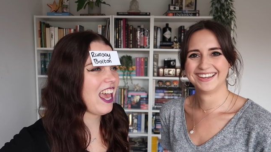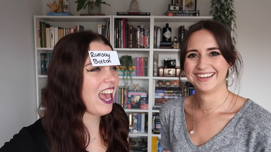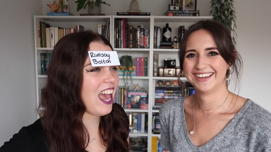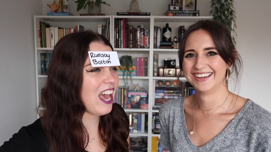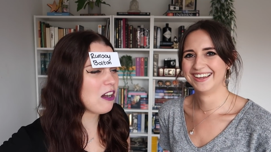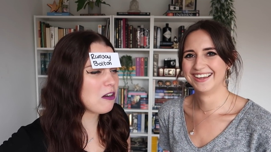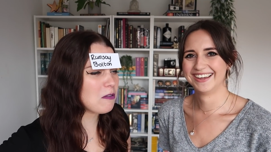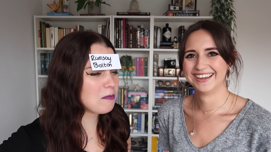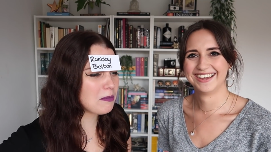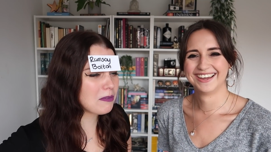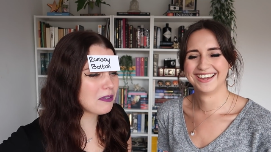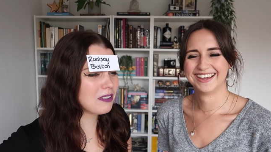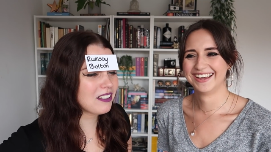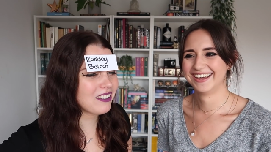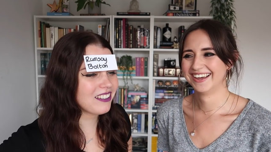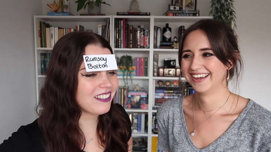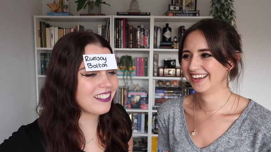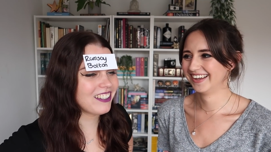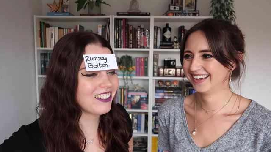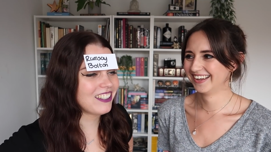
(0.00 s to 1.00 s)
Speaker 1: Help!
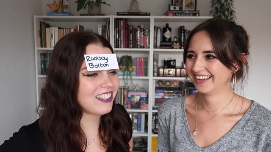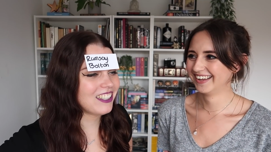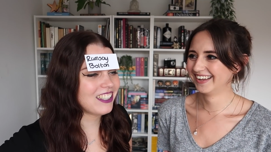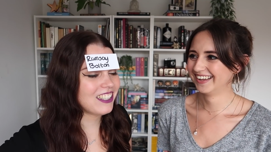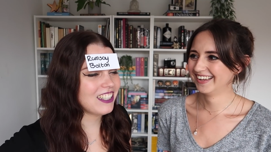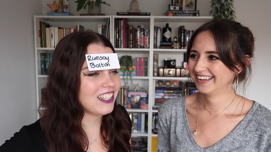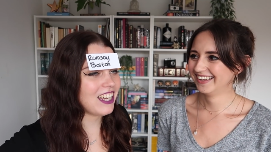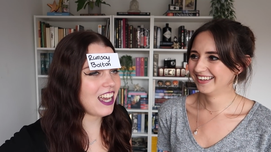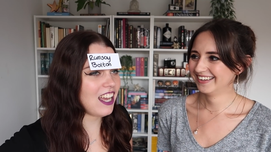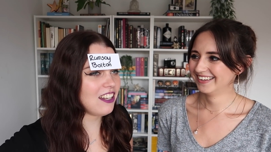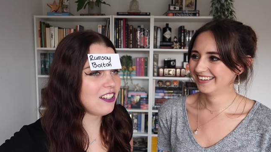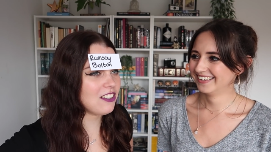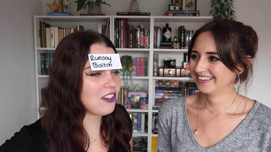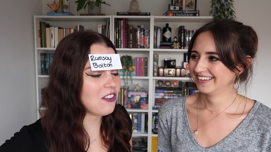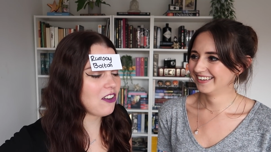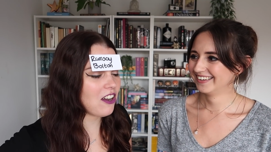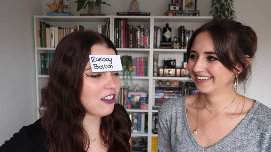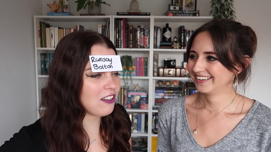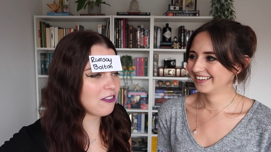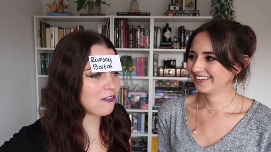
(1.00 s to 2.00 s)
I don't know
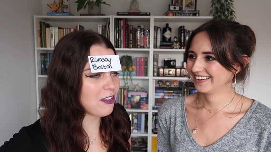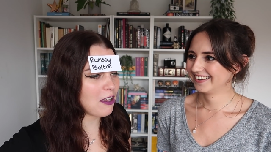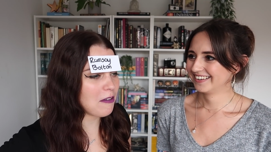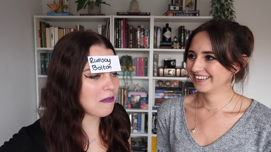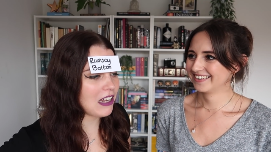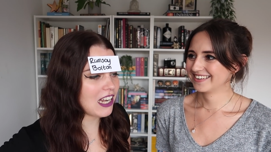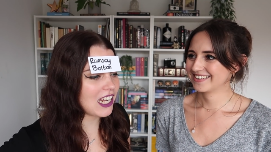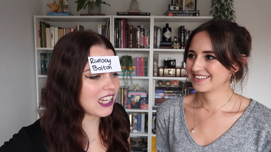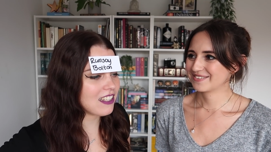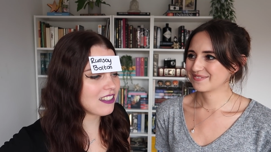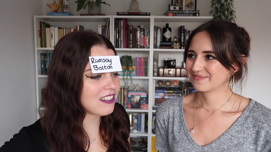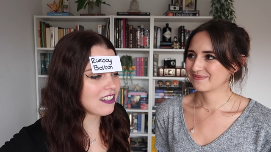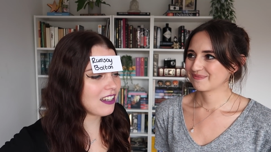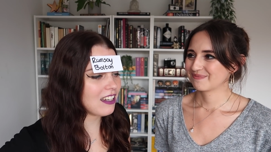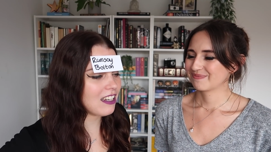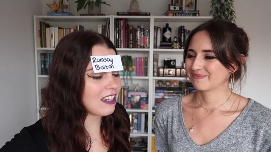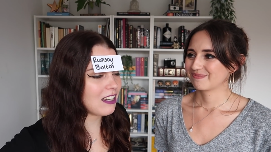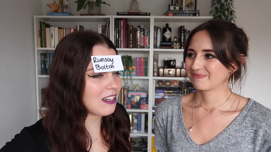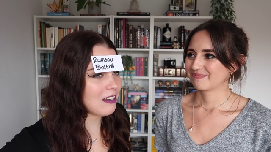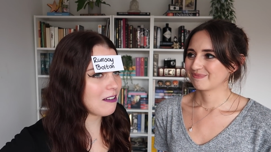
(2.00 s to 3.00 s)
all the families.
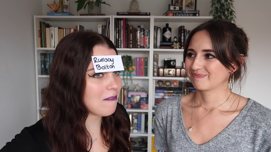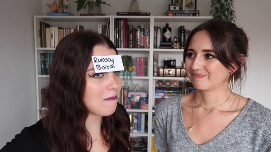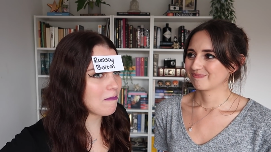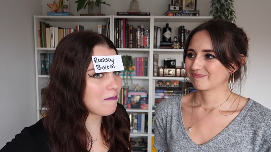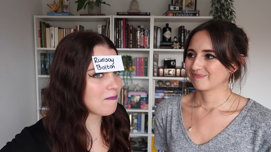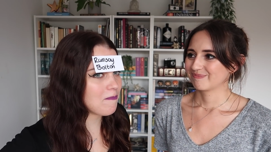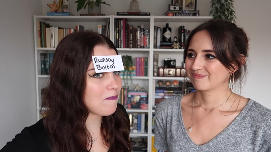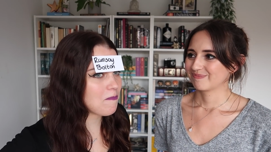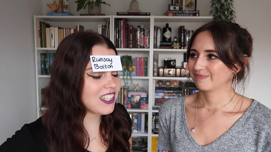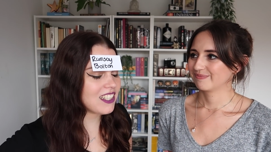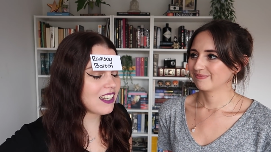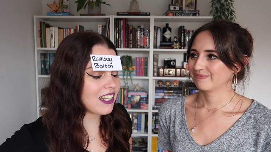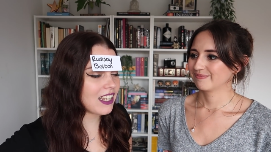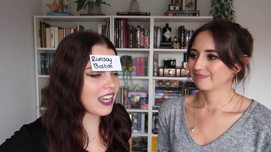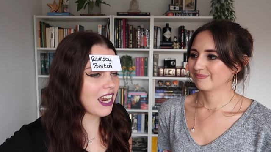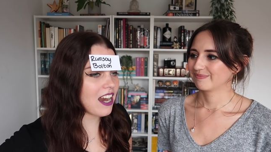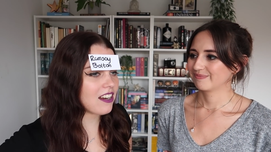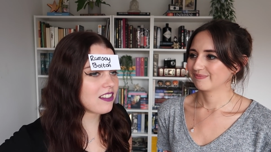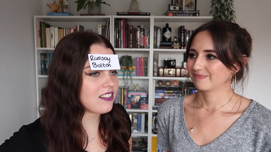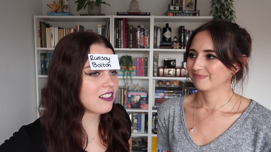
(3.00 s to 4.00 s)
Is it a
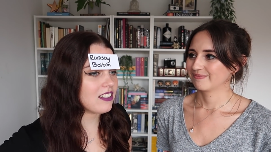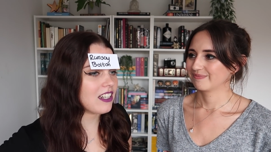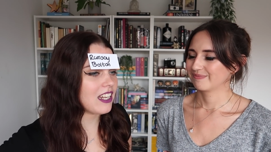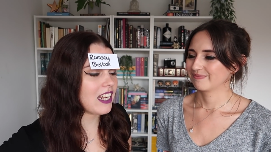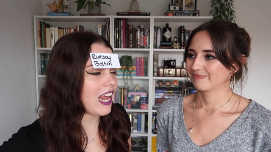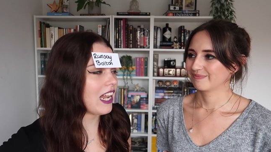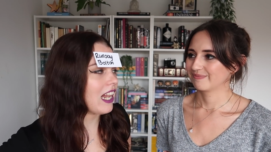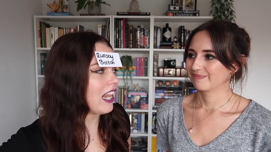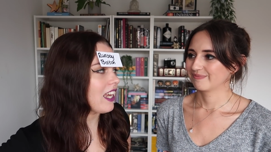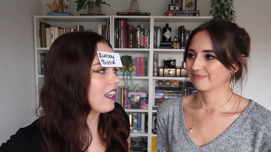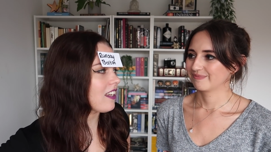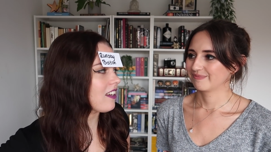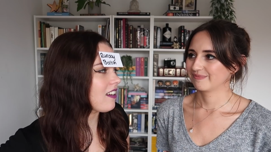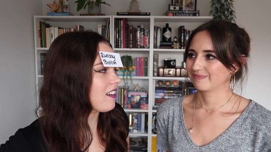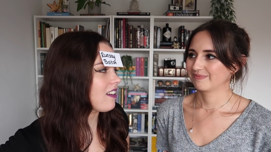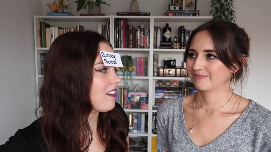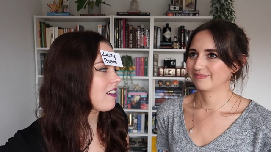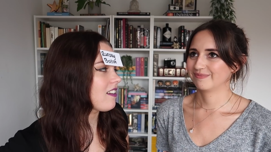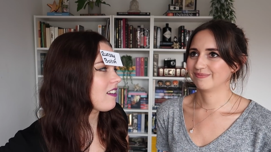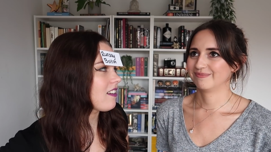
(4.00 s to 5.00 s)
character that I like?
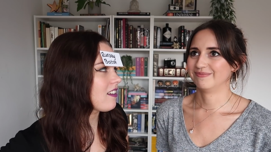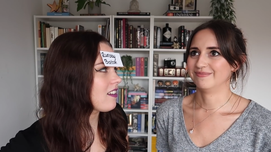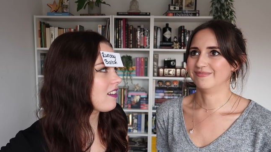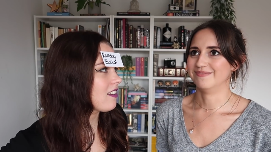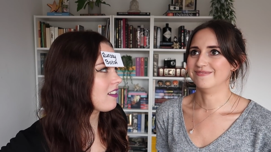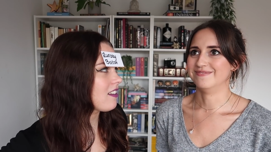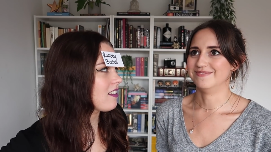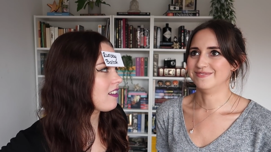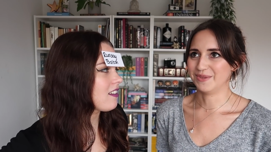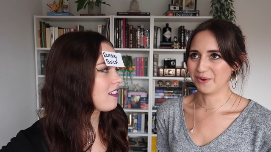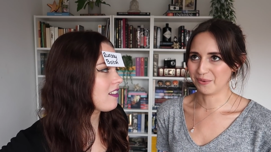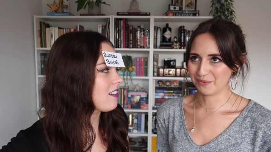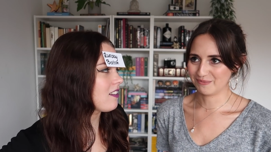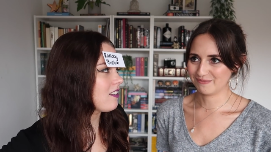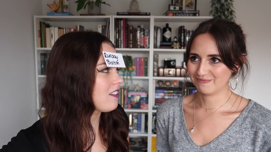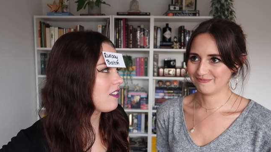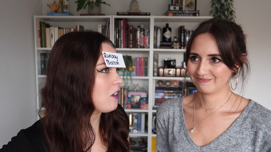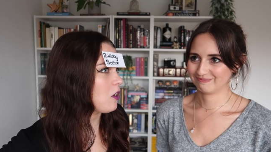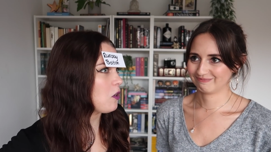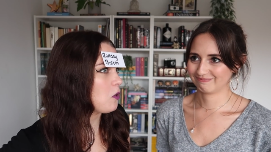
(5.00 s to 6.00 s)
No.
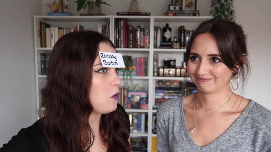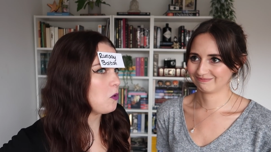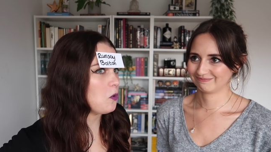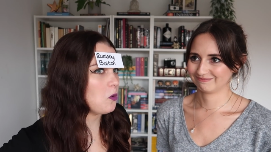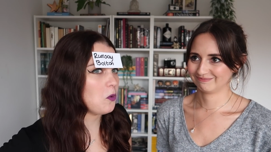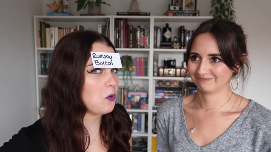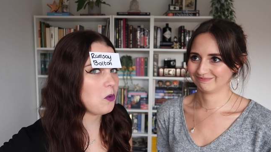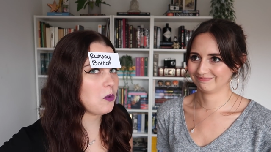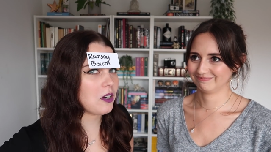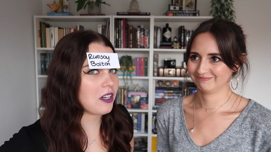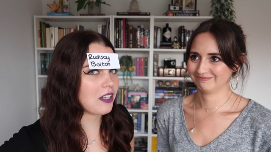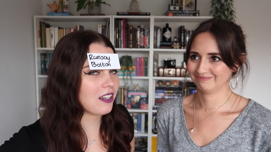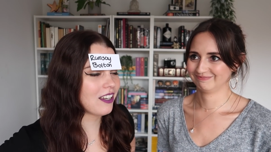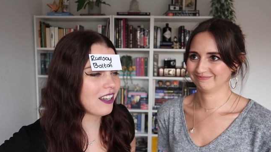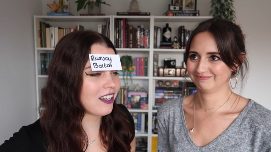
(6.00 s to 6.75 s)
Oh.